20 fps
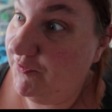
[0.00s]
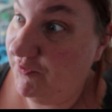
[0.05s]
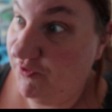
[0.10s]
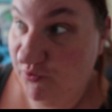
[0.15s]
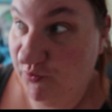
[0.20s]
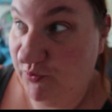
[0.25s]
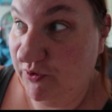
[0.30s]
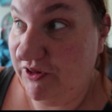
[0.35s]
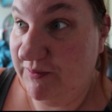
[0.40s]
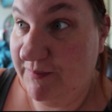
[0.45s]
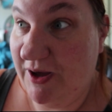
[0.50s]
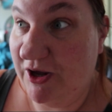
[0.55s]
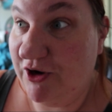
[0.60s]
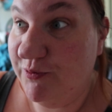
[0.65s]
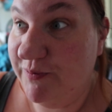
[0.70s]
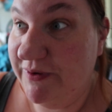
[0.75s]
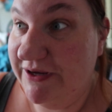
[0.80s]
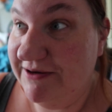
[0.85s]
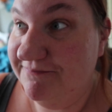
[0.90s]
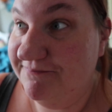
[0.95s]
There really
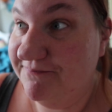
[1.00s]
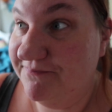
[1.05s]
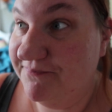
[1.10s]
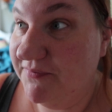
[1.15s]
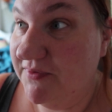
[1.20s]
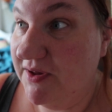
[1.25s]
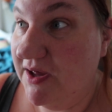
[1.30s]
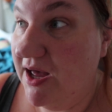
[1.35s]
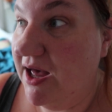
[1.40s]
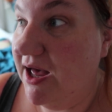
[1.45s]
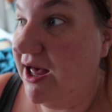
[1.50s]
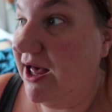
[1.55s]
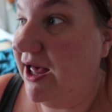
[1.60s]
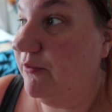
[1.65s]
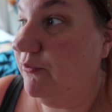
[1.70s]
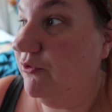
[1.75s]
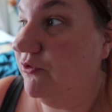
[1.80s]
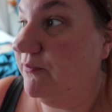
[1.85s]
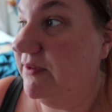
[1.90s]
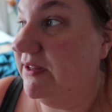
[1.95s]
better be.
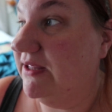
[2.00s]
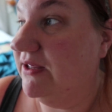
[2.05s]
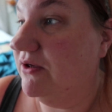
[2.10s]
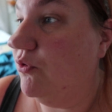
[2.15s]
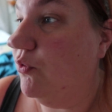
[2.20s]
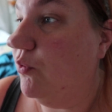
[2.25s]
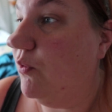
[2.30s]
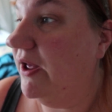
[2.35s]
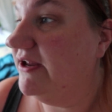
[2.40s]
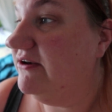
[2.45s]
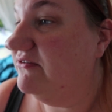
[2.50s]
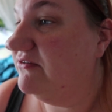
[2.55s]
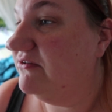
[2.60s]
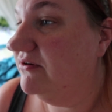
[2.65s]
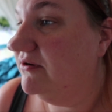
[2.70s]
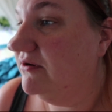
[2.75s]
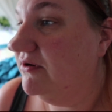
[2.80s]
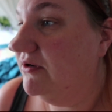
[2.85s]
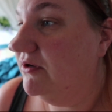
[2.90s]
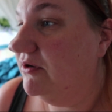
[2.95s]
I will be quite
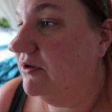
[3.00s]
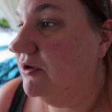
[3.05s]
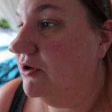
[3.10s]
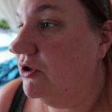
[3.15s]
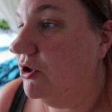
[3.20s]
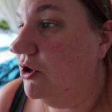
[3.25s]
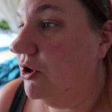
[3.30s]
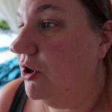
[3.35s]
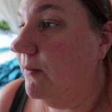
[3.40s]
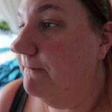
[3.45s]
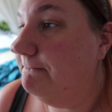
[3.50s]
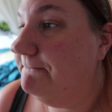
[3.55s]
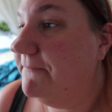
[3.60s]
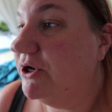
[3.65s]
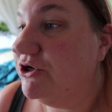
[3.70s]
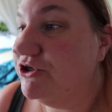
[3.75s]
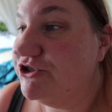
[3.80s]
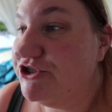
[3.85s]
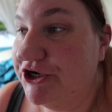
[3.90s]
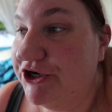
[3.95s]

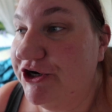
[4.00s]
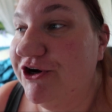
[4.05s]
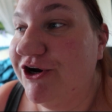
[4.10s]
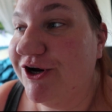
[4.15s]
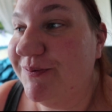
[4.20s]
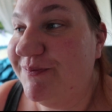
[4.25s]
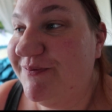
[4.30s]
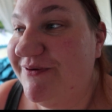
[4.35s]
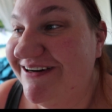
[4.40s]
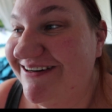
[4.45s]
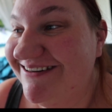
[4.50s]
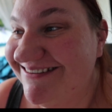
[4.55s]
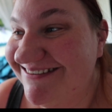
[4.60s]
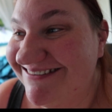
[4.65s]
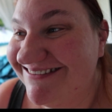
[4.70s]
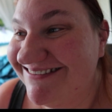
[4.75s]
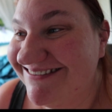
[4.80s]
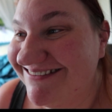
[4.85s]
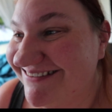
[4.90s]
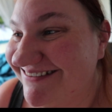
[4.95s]
perturbed
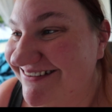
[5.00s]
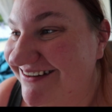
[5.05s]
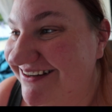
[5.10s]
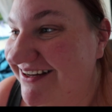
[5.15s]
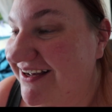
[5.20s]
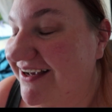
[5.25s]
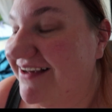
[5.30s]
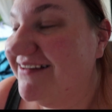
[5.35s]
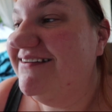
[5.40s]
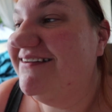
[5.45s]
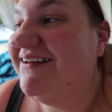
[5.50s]
because